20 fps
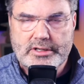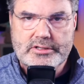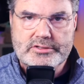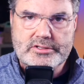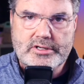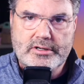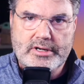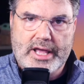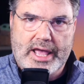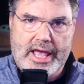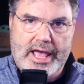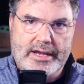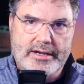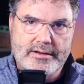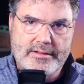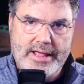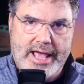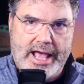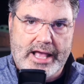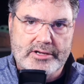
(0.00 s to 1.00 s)
and it's going to
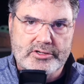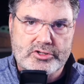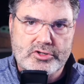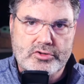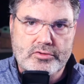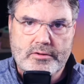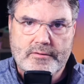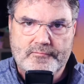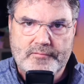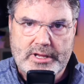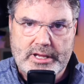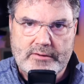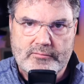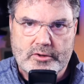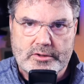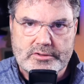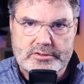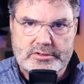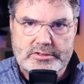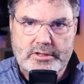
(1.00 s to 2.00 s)
add that to the
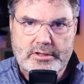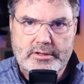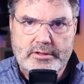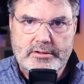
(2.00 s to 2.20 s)
favorites.